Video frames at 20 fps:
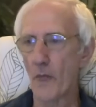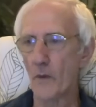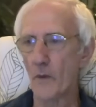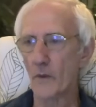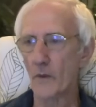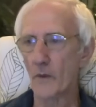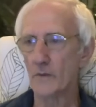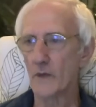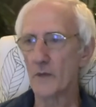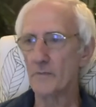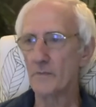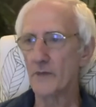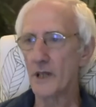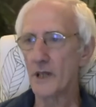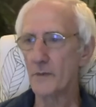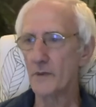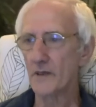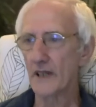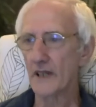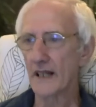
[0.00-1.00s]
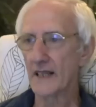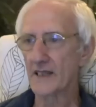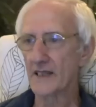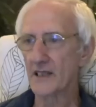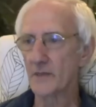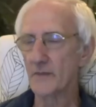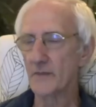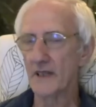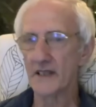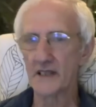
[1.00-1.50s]
When people
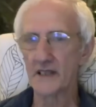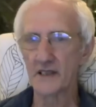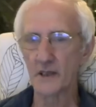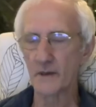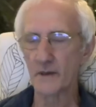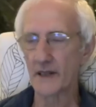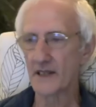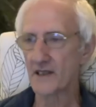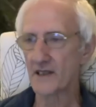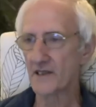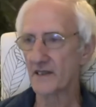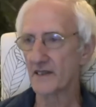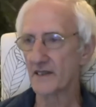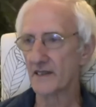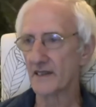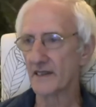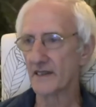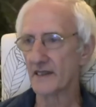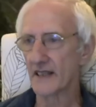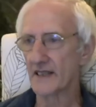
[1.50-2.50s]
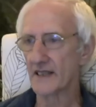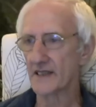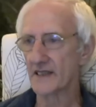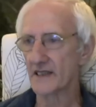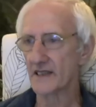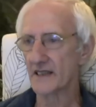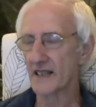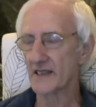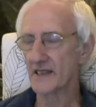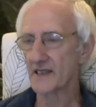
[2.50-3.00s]
ask me this question, there's
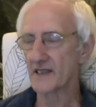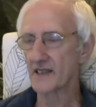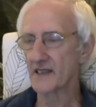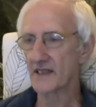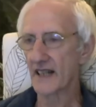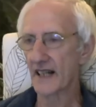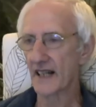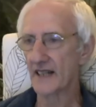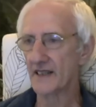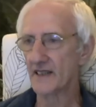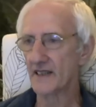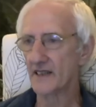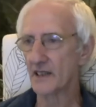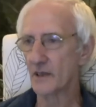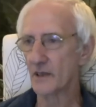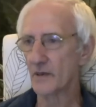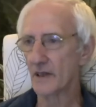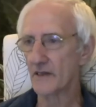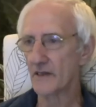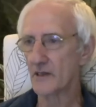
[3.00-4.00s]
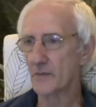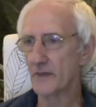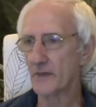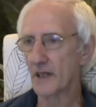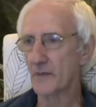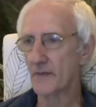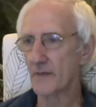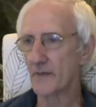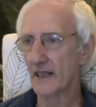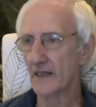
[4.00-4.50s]
a standard quote
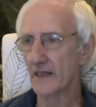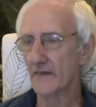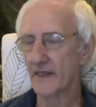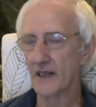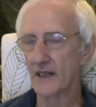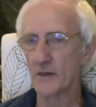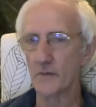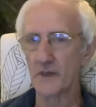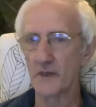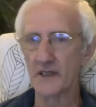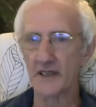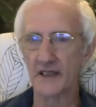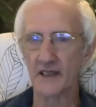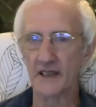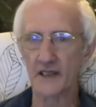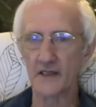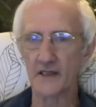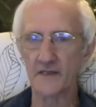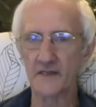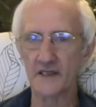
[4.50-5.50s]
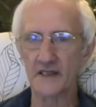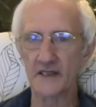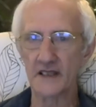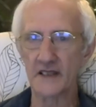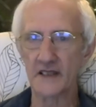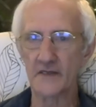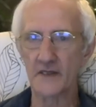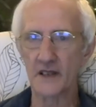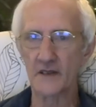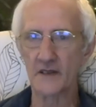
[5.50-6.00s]
by Bhagavan, which I often
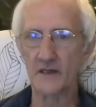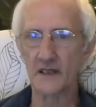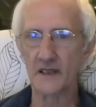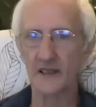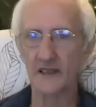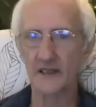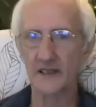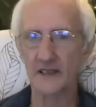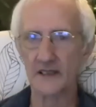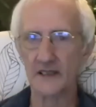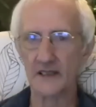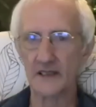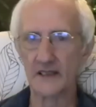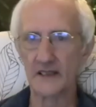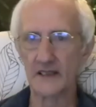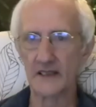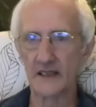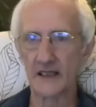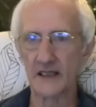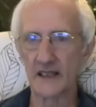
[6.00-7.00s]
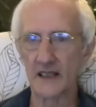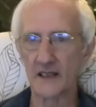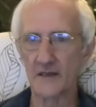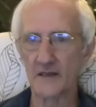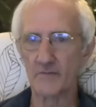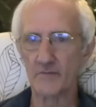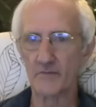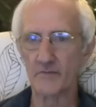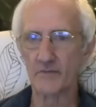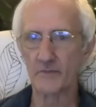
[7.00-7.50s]
invoke.
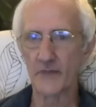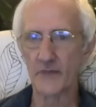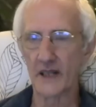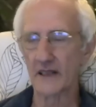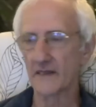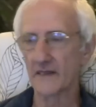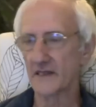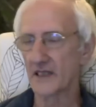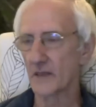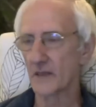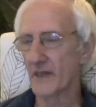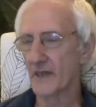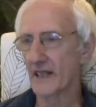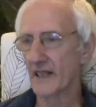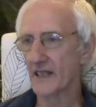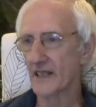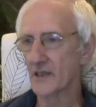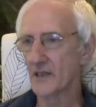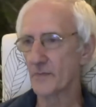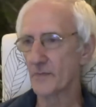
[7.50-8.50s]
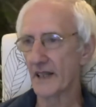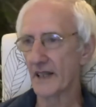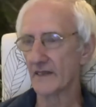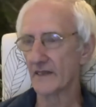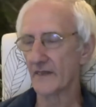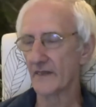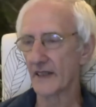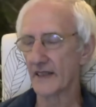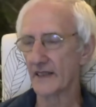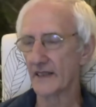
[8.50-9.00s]
And somebody asked
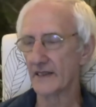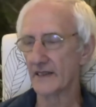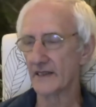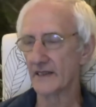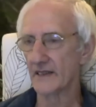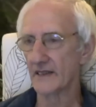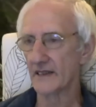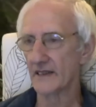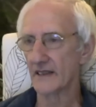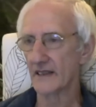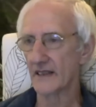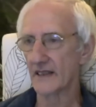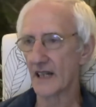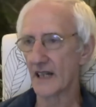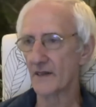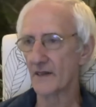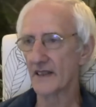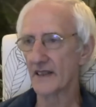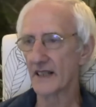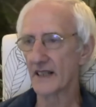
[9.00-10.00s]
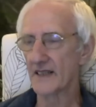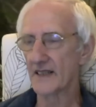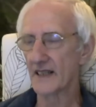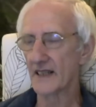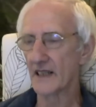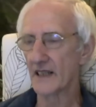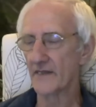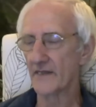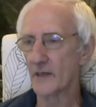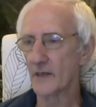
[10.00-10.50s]
Bhagavan, how can I
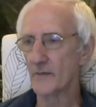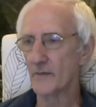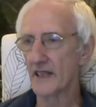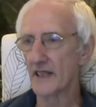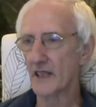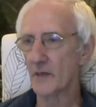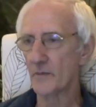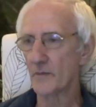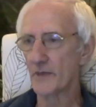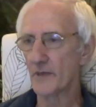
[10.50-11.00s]
tell if I'm making